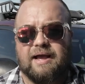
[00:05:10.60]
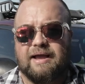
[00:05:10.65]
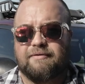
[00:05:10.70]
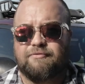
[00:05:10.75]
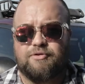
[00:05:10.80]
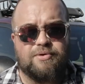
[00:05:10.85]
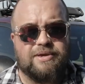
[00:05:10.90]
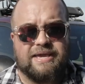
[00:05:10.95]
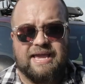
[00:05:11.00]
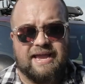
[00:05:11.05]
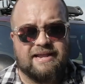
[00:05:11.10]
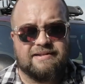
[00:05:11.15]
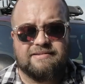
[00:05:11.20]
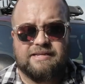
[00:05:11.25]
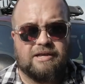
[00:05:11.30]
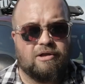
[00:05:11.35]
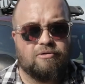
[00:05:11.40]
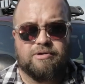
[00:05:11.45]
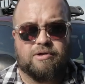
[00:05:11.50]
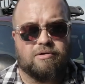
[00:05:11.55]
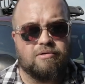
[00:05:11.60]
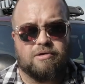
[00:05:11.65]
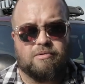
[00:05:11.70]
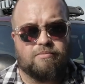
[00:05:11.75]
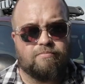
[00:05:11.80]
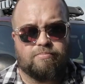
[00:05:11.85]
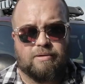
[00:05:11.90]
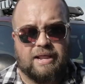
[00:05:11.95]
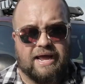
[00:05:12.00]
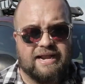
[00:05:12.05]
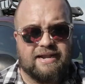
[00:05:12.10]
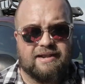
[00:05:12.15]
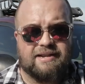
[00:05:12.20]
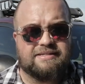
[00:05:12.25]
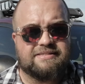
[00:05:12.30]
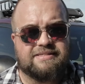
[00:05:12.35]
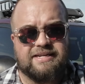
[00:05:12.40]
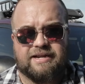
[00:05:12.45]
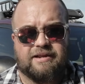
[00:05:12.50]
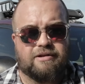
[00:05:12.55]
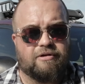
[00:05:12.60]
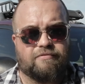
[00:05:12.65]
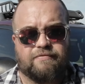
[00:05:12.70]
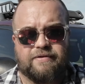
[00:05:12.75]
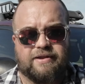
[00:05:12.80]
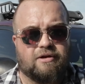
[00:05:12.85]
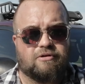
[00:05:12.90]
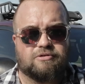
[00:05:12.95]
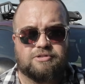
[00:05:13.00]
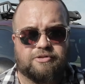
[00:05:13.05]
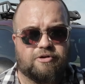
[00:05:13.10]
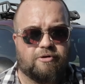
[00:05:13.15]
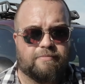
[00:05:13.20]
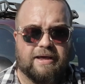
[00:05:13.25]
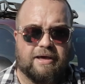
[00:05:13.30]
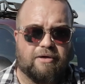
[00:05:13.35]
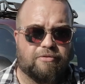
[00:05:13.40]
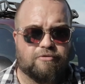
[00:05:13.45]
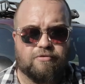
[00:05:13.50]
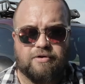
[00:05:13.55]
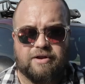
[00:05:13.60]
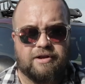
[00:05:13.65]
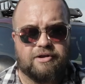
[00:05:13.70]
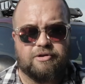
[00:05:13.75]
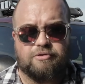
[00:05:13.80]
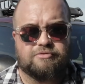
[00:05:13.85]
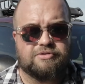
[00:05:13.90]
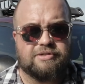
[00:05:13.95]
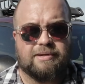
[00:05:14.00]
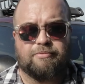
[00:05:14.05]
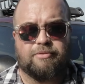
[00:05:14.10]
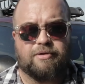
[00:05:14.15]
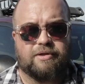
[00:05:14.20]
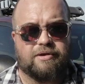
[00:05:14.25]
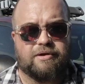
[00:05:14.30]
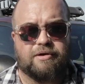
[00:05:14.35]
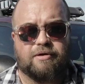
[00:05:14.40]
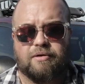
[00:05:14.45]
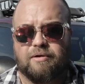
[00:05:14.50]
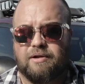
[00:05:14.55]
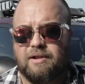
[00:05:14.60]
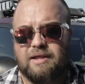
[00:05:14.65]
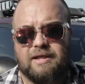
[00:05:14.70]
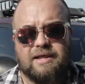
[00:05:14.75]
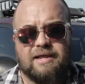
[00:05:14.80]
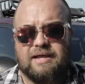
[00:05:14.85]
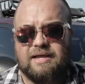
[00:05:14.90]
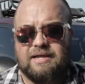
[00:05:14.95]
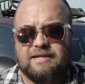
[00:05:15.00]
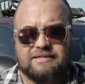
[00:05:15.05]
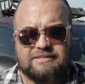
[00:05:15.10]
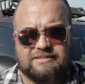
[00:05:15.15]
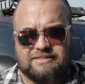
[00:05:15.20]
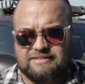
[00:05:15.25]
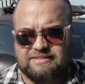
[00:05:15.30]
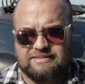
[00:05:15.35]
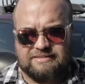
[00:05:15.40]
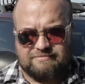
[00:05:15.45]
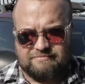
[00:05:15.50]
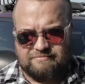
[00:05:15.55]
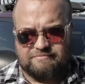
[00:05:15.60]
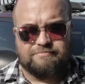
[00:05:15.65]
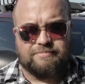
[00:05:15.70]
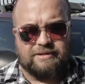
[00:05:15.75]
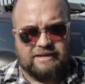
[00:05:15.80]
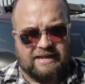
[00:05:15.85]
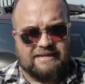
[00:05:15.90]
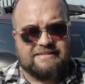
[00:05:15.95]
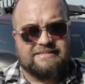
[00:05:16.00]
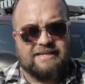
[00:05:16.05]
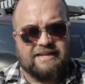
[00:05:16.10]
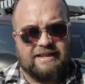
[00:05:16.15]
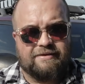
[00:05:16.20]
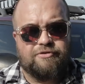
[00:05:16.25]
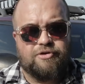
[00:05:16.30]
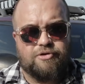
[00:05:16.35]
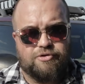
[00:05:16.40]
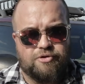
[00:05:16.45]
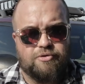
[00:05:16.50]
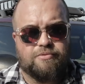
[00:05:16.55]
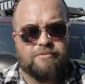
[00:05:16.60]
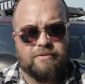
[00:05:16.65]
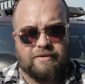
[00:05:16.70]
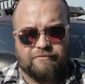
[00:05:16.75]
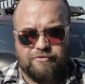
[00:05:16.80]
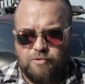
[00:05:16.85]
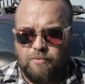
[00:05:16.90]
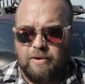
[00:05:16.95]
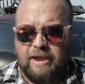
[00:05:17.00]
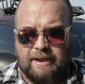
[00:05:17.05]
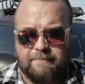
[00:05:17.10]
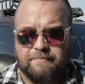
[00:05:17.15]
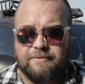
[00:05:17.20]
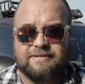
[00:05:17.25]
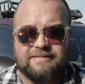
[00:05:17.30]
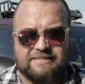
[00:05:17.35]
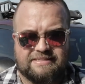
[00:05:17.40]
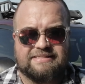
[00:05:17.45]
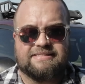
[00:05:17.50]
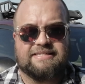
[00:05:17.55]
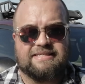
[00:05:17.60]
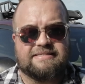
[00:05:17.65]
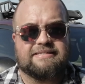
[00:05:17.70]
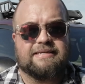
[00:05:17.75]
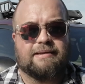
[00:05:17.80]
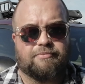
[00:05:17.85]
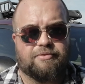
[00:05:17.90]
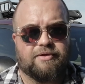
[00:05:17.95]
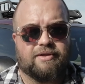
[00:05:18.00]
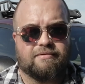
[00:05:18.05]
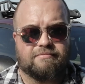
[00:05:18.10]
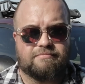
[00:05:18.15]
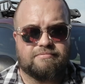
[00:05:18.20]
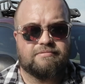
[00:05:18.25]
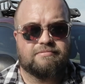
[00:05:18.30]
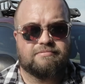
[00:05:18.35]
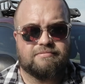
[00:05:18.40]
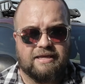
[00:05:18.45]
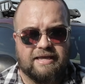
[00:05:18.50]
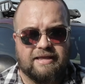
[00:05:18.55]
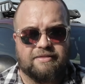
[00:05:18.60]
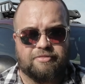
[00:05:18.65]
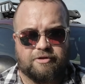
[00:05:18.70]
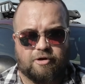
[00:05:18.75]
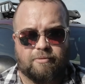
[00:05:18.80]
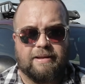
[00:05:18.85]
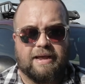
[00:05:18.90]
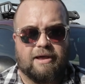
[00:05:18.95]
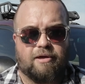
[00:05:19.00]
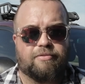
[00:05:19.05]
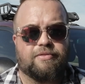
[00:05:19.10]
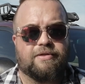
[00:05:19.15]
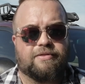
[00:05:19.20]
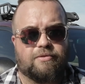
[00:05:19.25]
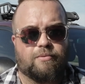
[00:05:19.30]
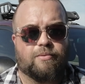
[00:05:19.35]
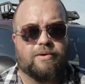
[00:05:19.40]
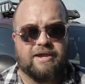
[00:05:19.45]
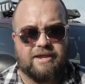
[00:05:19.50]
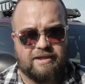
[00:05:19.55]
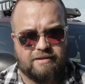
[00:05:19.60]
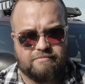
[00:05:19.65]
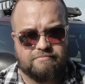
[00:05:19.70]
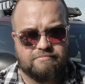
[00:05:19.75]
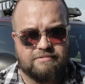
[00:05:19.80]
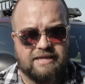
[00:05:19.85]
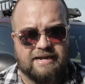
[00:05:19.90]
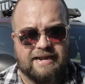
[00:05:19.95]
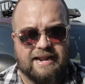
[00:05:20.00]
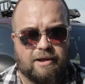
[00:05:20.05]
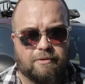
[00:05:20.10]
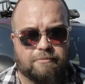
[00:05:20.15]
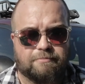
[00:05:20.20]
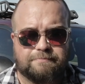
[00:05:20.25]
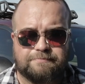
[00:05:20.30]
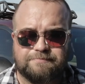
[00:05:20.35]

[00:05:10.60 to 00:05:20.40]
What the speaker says: If you can't tell, don't go blindly sticking your fingers in their mouth trying to do something, or just. But like I said, if you happen to see something in their mouth in the way, get it out.